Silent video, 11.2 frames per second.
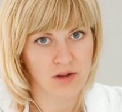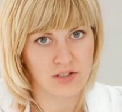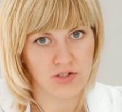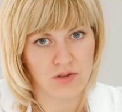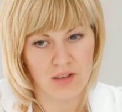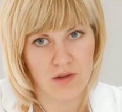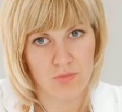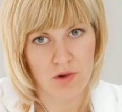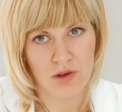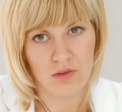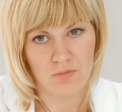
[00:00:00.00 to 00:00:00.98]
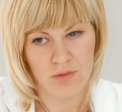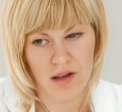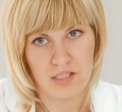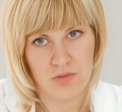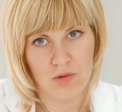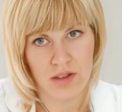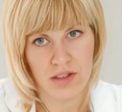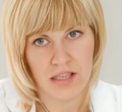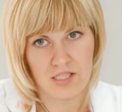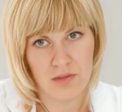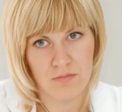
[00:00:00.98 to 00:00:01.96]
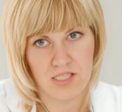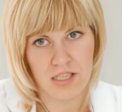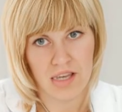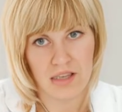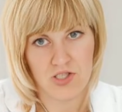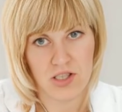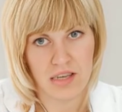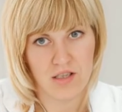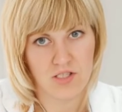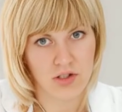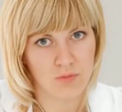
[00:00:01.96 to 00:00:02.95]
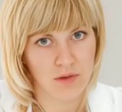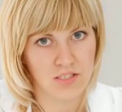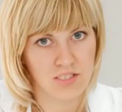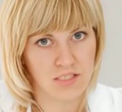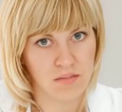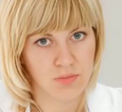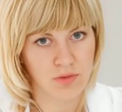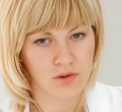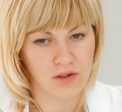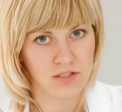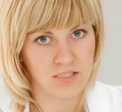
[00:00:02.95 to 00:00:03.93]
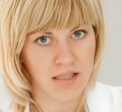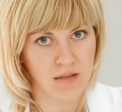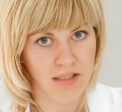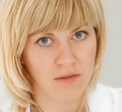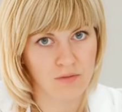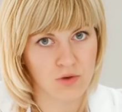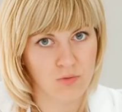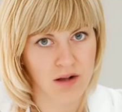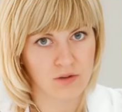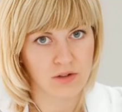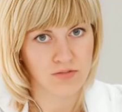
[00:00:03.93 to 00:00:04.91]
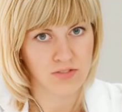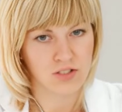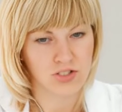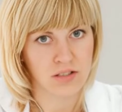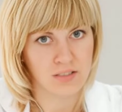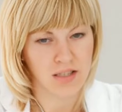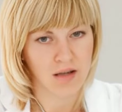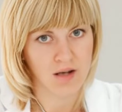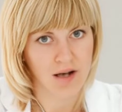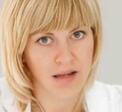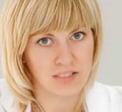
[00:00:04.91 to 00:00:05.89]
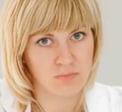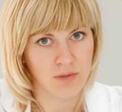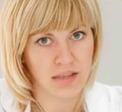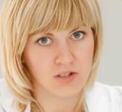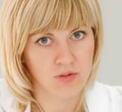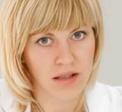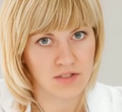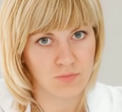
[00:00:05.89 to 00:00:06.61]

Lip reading: more complex organisms, e.g., humans, birds, that require efficient, high-speed transport of